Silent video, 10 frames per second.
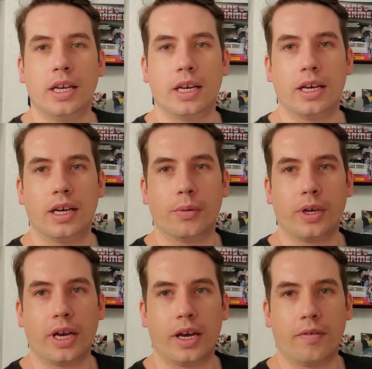Uh, we
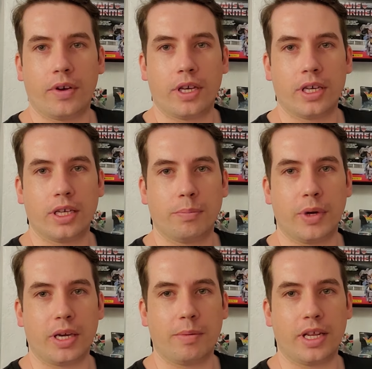have
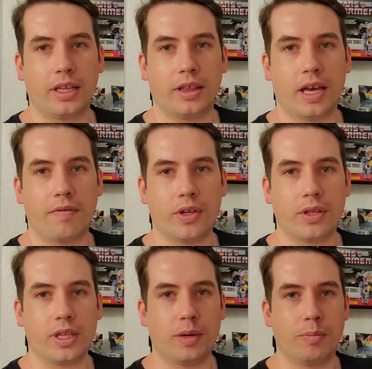Mega Man 11,
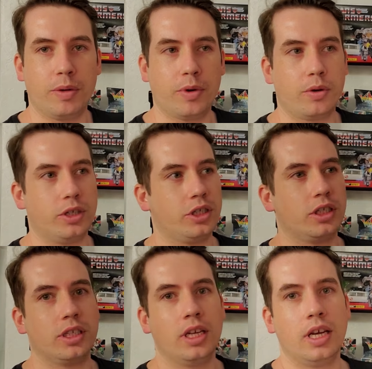the Amiibo
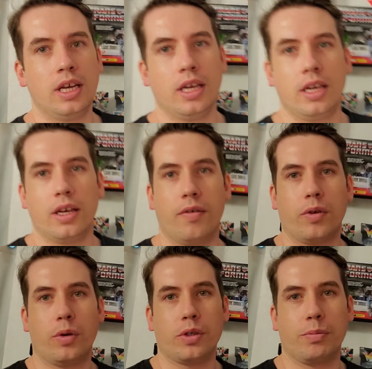edition. Of
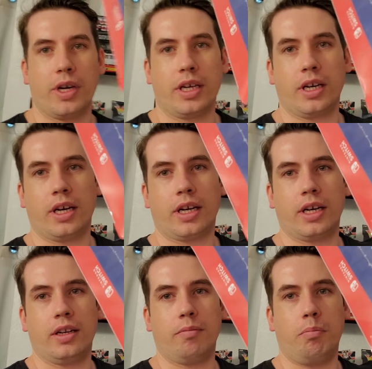course, mine got
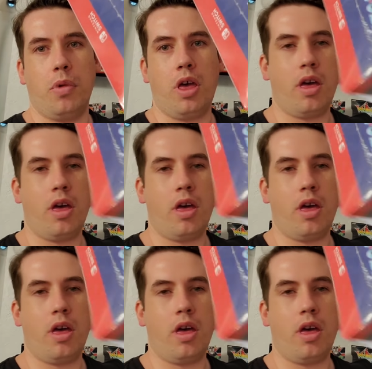kind of bleh.